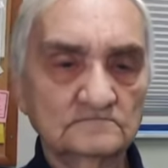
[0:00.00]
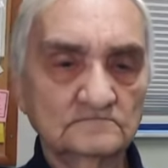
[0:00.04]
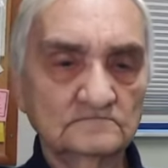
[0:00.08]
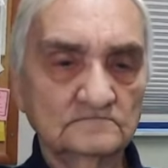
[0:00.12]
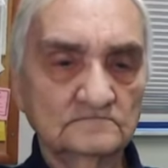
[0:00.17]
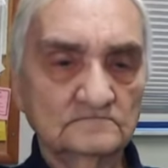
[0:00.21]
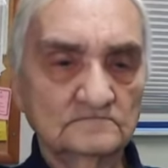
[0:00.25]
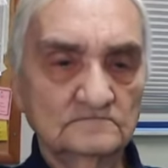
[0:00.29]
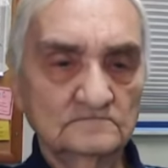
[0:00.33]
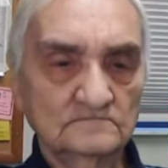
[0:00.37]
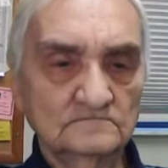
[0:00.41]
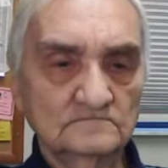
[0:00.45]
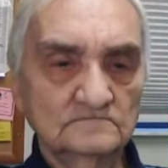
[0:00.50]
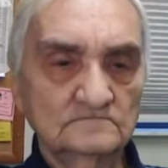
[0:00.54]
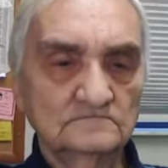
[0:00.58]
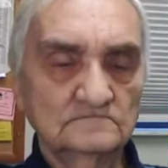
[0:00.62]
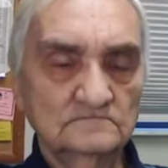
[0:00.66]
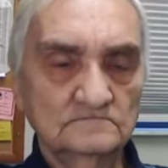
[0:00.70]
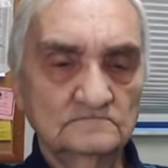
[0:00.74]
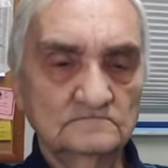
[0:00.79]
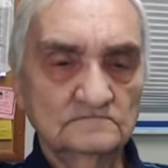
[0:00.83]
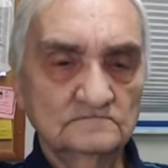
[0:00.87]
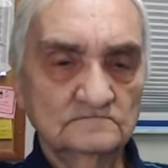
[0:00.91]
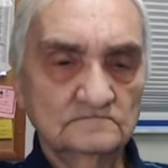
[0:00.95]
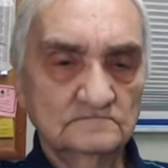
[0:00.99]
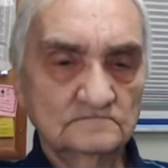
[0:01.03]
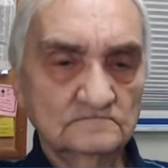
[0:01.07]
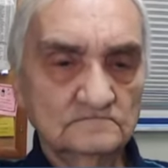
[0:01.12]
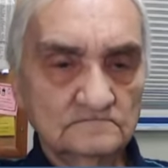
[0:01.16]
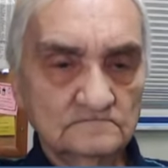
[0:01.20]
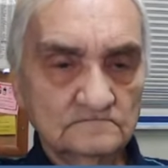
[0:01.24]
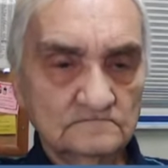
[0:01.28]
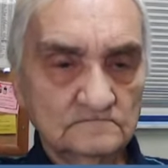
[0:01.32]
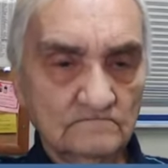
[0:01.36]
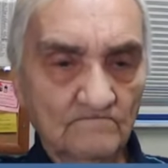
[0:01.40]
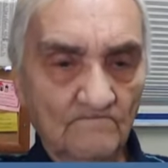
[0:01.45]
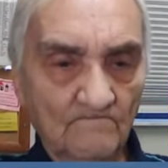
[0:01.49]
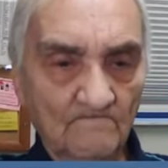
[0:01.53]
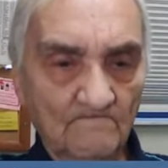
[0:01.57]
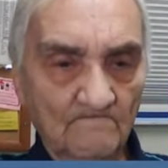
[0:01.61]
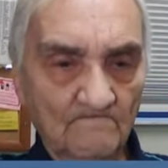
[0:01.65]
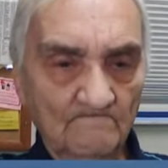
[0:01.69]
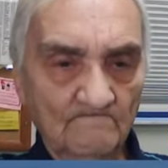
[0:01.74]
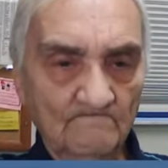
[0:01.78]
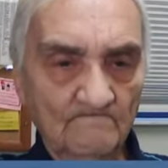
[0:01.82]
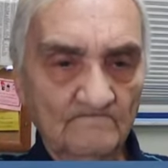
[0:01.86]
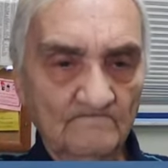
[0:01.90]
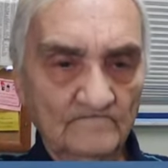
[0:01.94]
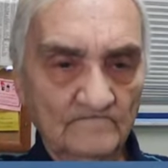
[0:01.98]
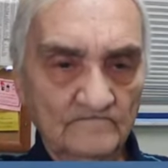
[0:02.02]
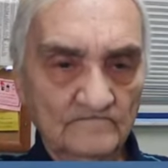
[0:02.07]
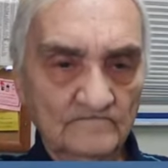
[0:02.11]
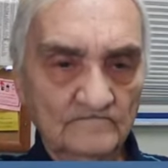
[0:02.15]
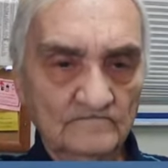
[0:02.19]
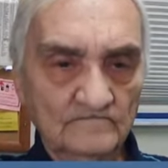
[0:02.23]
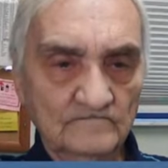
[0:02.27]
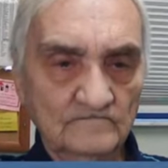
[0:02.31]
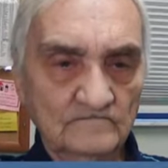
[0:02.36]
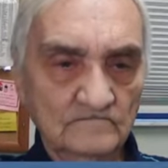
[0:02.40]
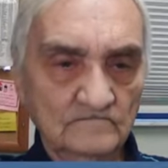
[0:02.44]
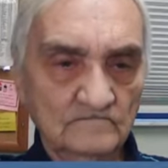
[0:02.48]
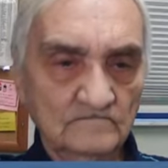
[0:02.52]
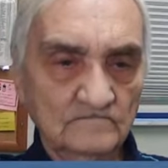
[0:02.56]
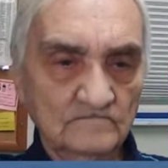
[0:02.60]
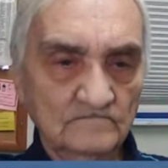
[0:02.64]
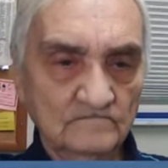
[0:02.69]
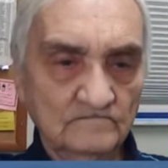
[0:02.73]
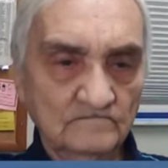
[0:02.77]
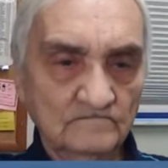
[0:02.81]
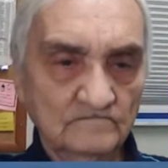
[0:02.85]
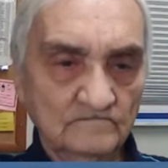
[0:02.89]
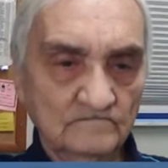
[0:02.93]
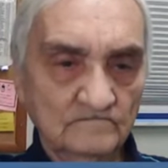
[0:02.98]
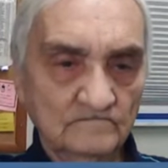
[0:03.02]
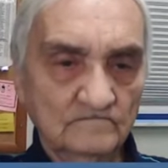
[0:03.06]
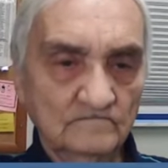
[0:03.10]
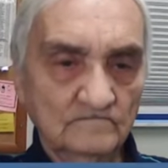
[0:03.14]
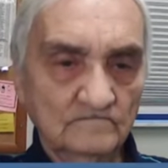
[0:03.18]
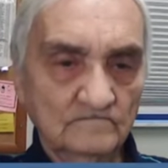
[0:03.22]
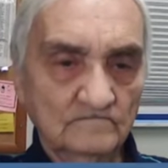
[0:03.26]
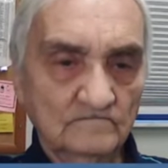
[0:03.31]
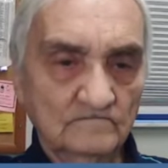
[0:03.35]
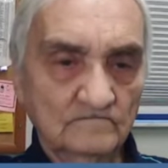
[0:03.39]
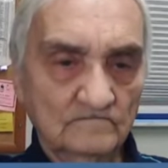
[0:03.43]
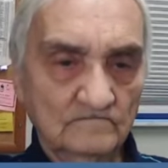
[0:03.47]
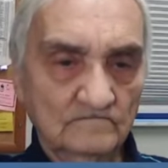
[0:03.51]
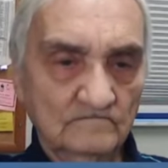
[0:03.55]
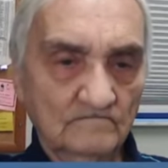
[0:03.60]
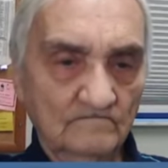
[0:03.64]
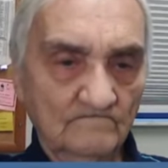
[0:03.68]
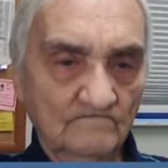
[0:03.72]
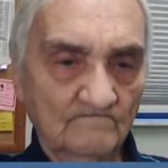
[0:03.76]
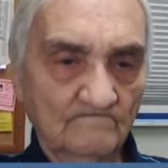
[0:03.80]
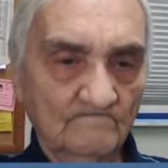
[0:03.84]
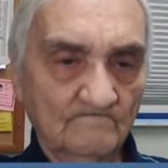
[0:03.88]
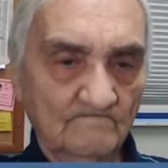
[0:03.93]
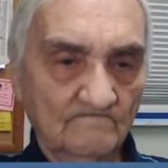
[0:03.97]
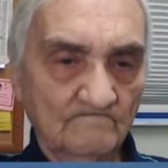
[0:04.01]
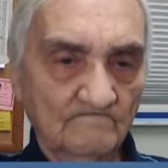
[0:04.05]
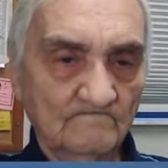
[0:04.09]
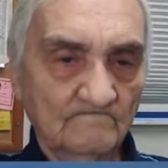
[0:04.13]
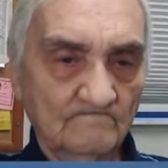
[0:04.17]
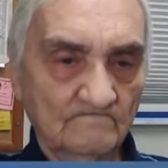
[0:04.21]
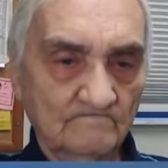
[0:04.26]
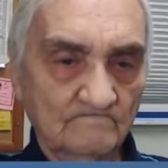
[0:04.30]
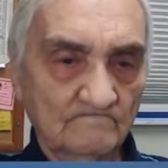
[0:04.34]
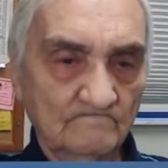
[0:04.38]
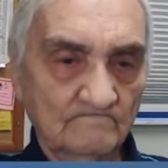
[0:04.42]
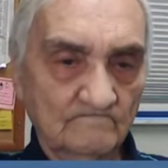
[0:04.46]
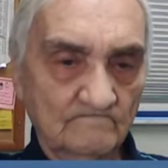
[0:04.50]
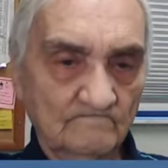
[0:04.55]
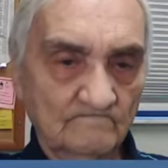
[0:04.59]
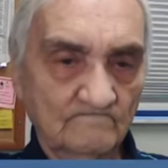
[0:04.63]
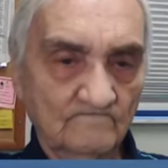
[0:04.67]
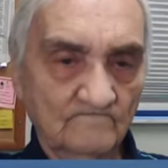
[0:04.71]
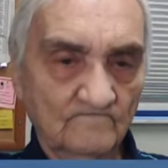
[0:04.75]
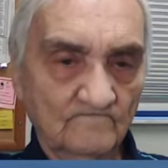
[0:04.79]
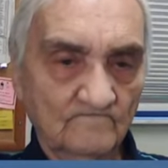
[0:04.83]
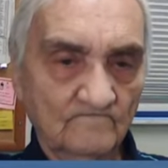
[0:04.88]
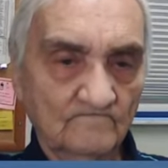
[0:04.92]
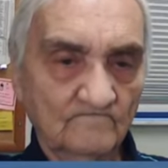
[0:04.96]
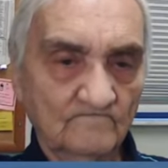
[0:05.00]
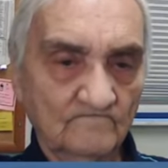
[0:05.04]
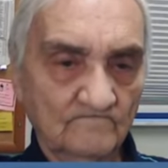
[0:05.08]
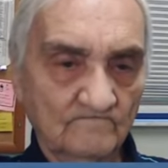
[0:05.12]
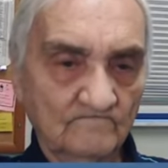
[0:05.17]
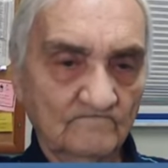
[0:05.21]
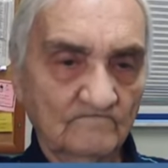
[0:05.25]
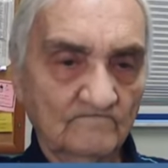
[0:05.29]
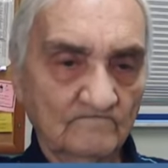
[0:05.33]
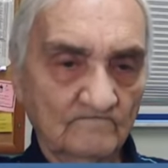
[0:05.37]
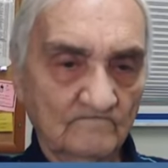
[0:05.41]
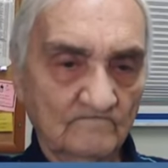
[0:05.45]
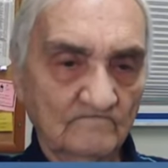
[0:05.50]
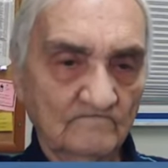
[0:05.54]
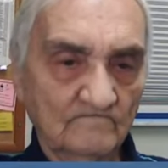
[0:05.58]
This person isn't speaking.